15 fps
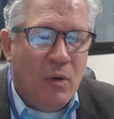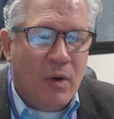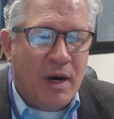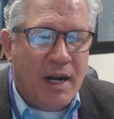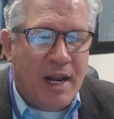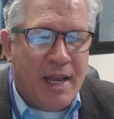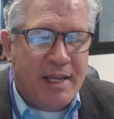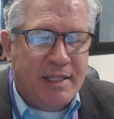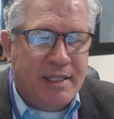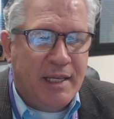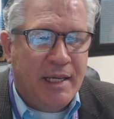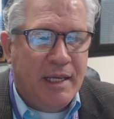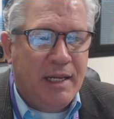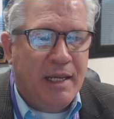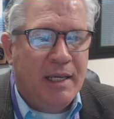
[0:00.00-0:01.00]
organized
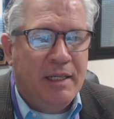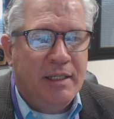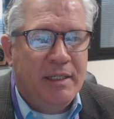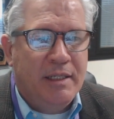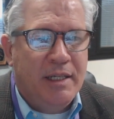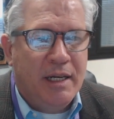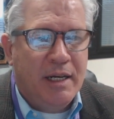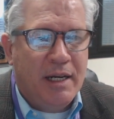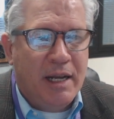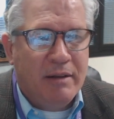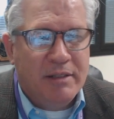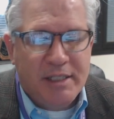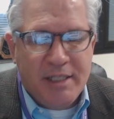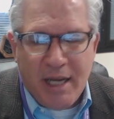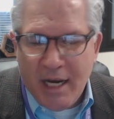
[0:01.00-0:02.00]
it and did an
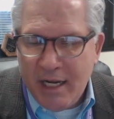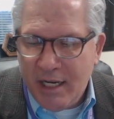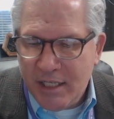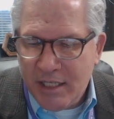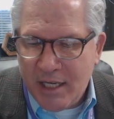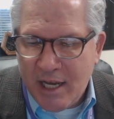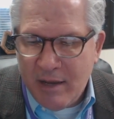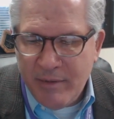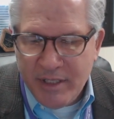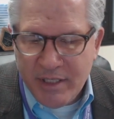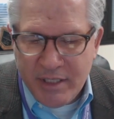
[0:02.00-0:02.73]
outstanding job.